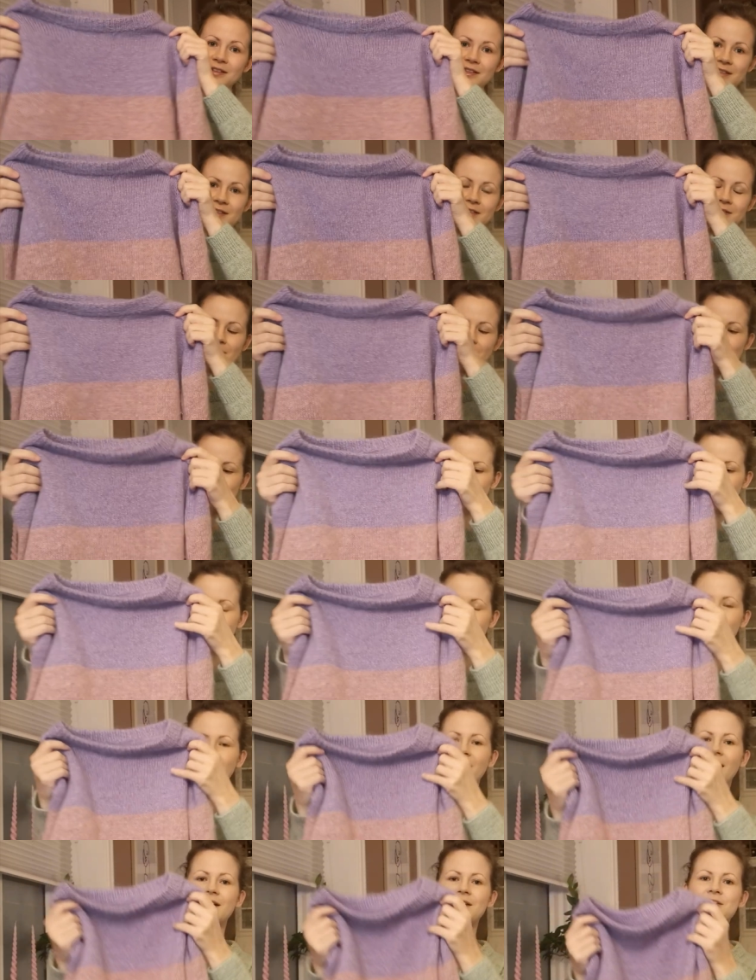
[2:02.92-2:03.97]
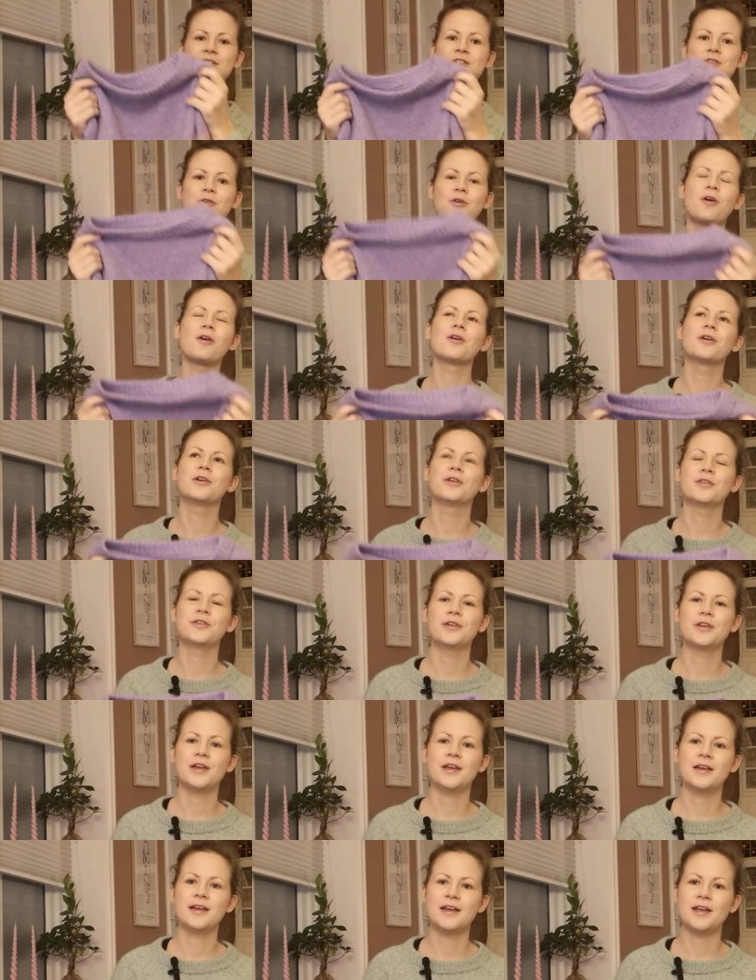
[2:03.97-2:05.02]
I knitted this one, I saw
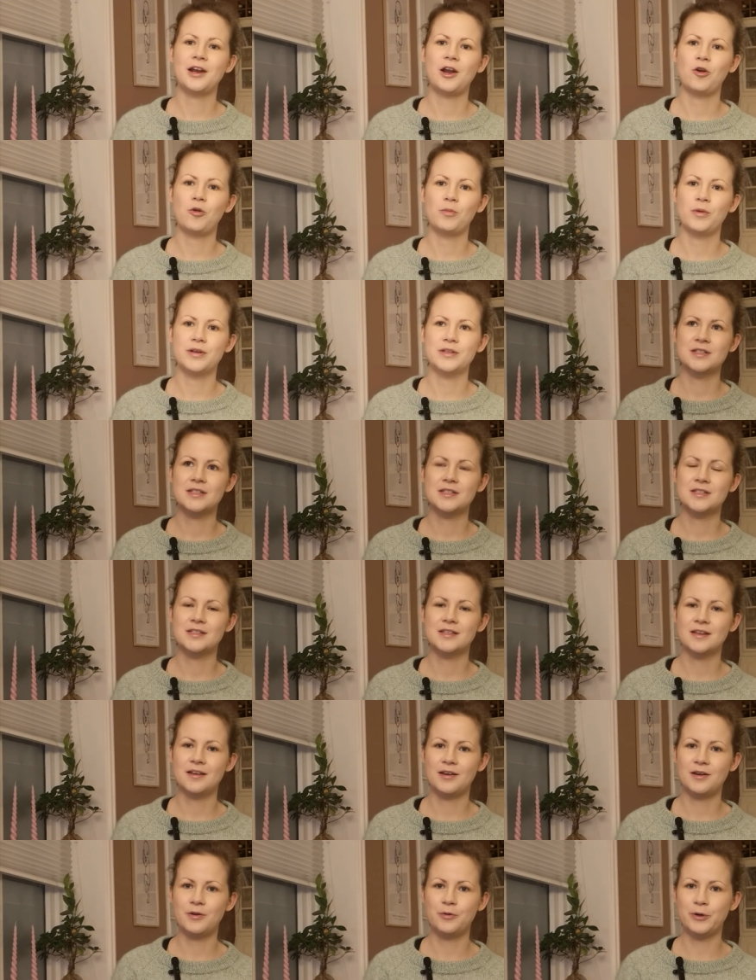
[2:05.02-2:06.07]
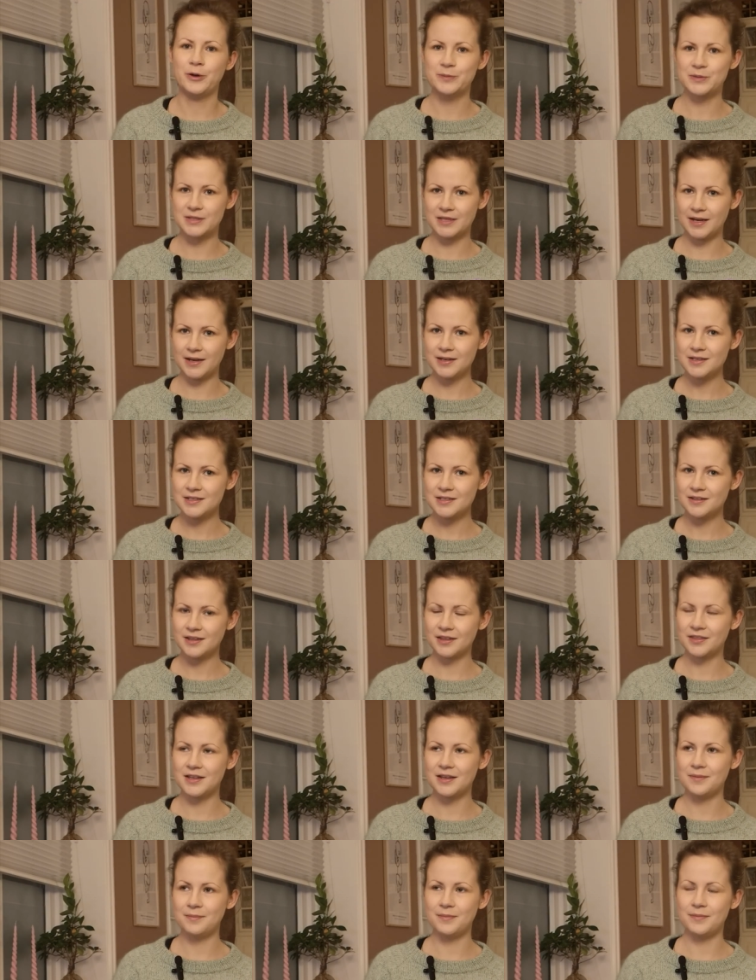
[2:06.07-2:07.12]
on Rauma's website
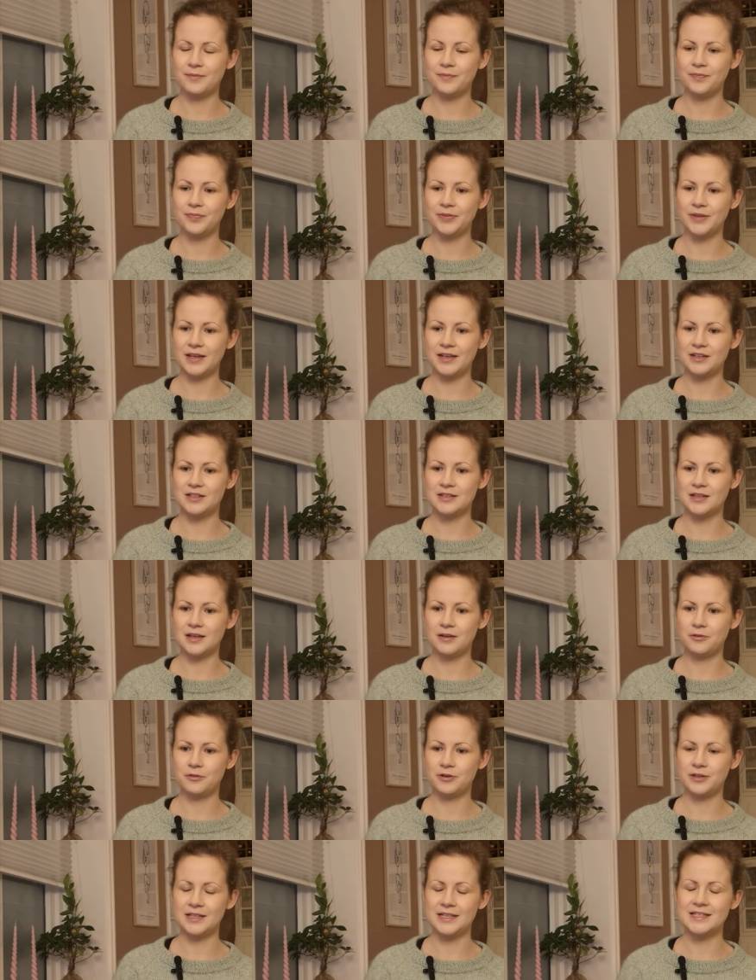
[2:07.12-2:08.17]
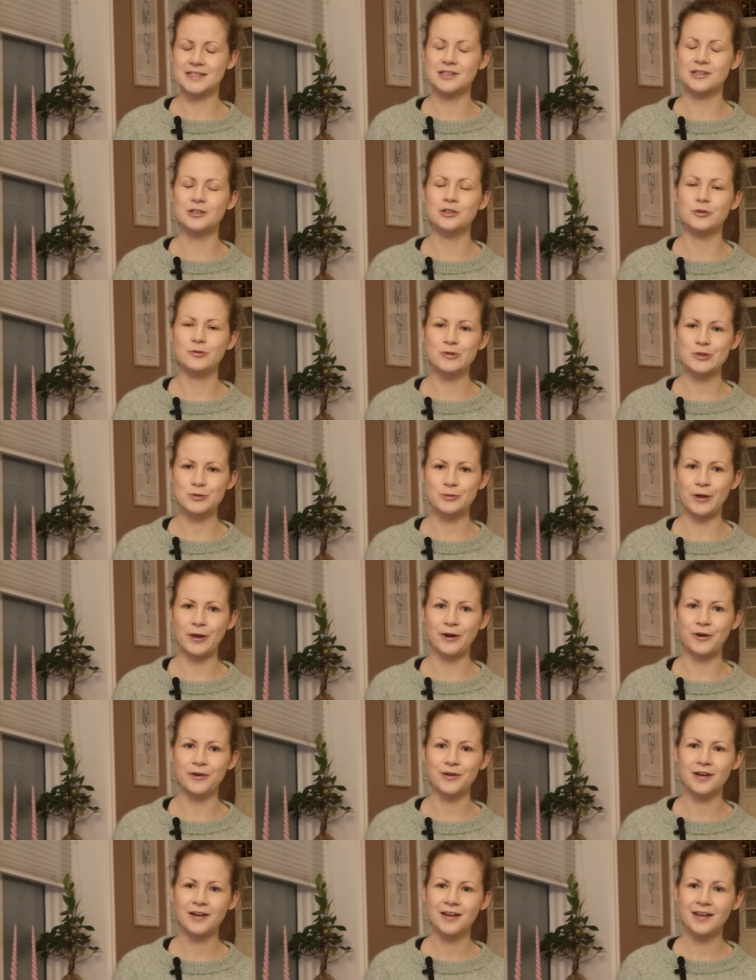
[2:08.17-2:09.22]
that they released a new
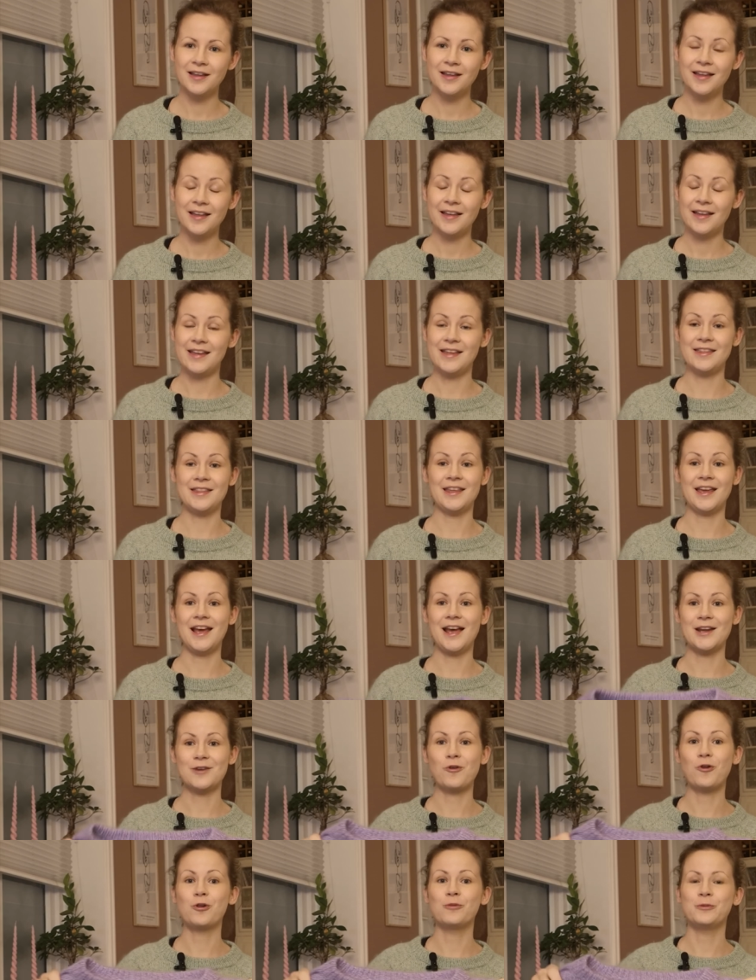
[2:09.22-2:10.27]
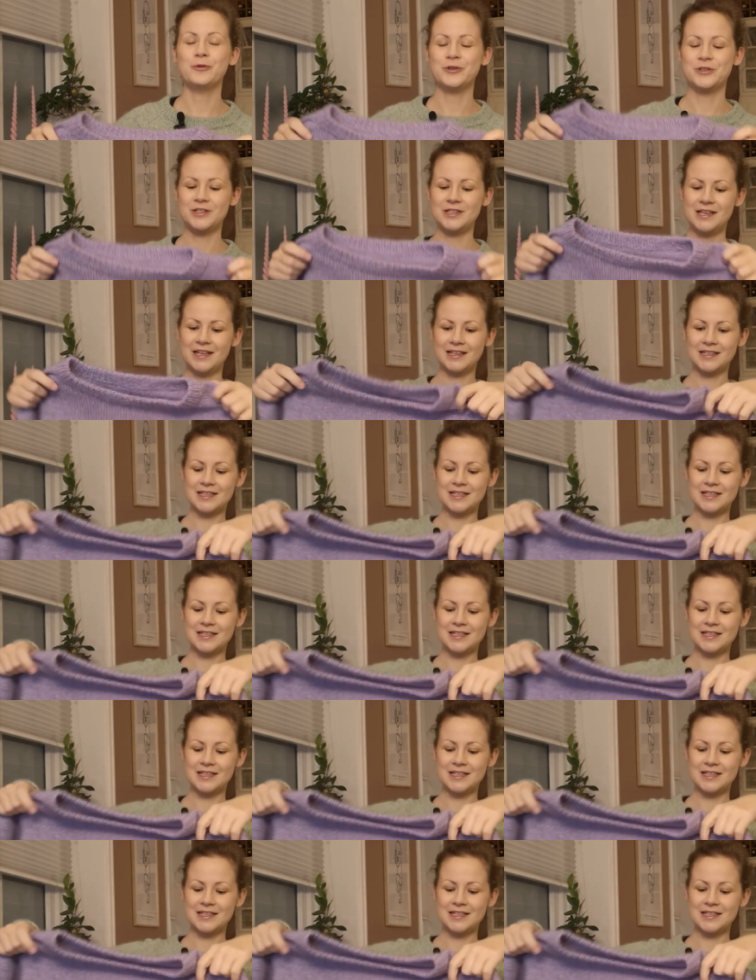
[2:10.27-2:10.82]
sweater, and they had almost the